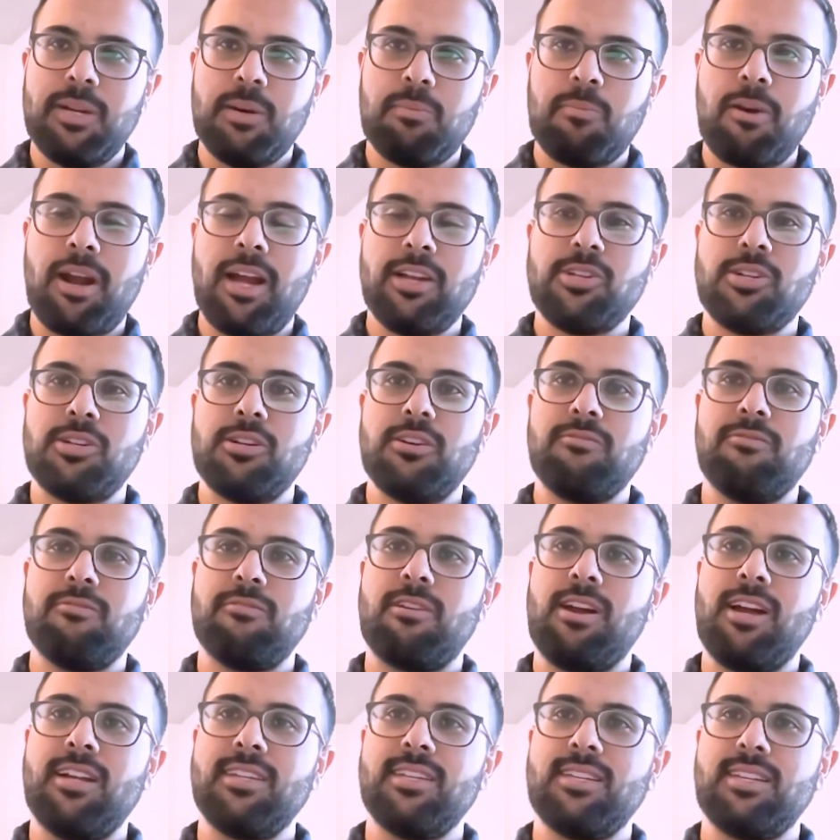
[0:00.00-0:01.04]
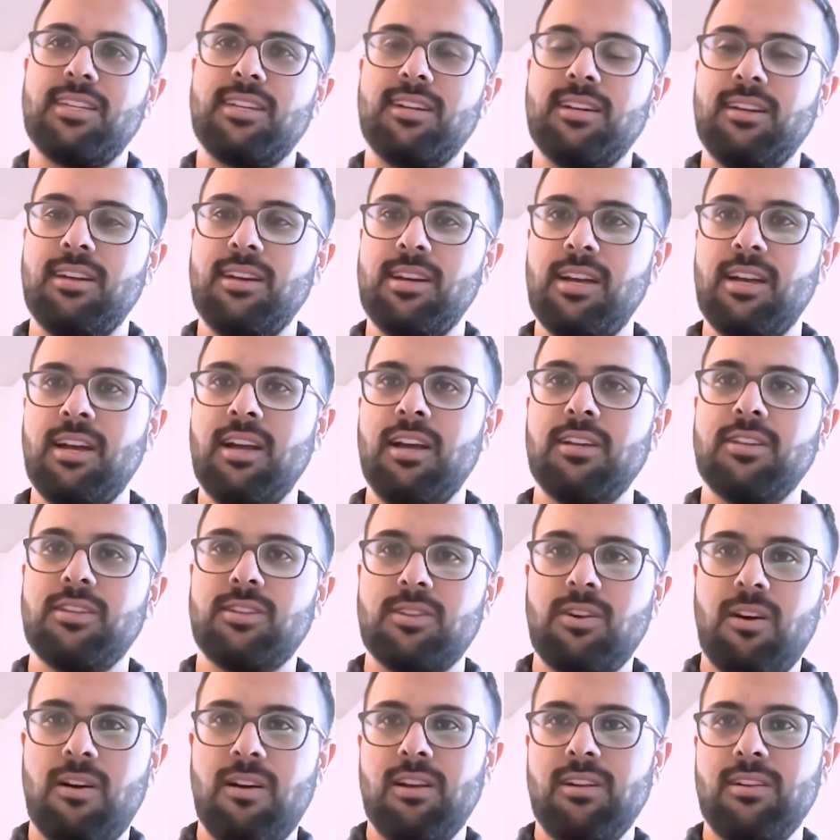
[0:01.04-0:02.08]
pressure for us to
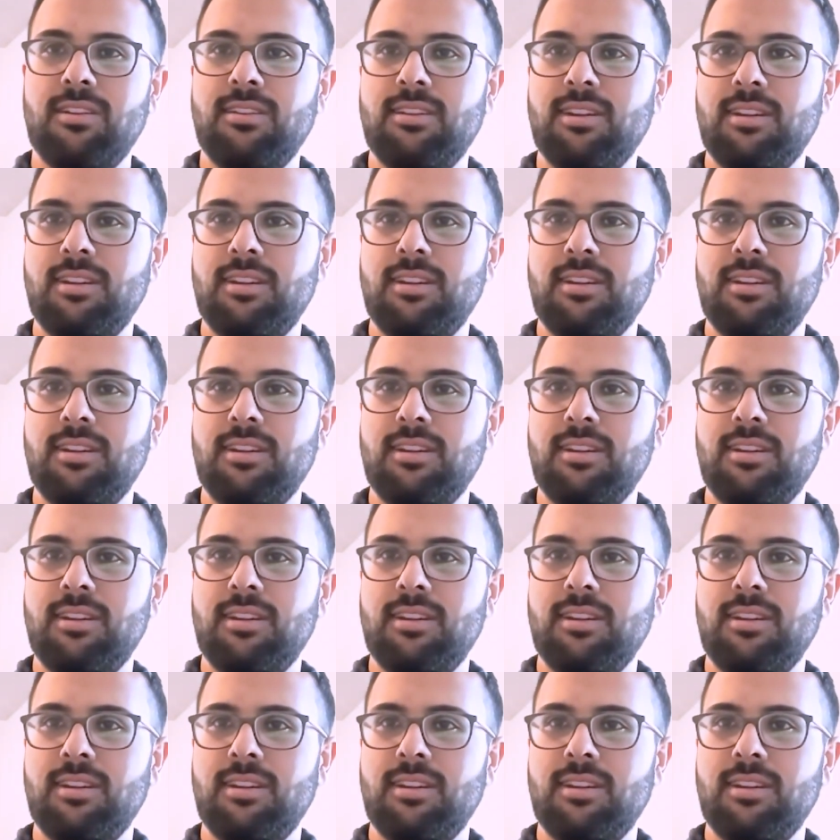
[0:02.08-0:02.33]
start